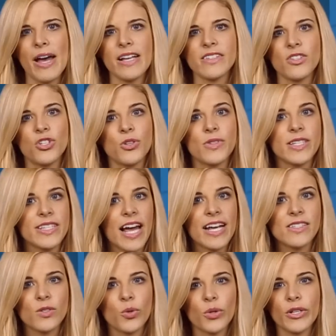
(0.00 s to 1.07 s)
Massachusetts
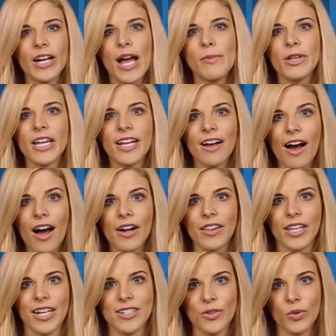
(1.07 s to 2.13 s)
high schooler Emily
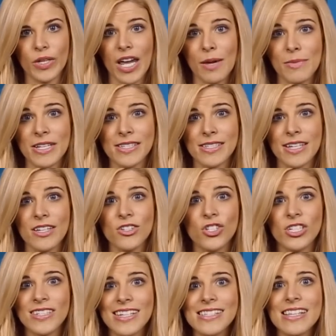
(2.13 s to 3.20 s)
Connolly told A B C
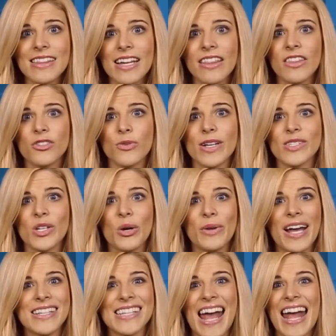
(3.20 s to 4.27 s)
she doesn't think the dress code
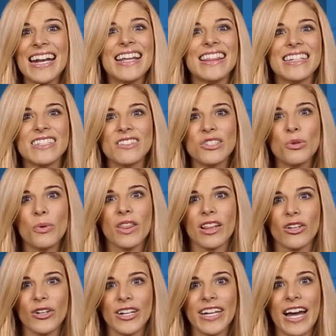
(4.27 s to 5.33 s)
has anything to do with
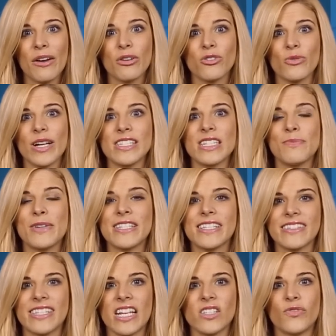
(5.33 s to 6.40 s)
learning how to dress to be
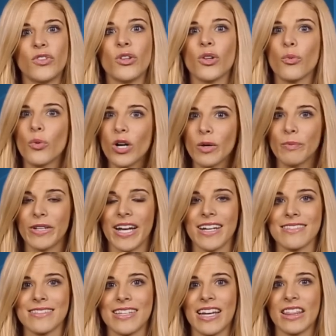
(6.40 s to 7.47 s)
successful in the
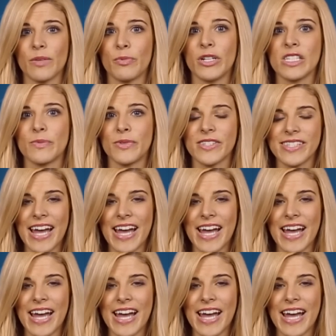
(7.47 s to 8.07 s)
workplace, like the principal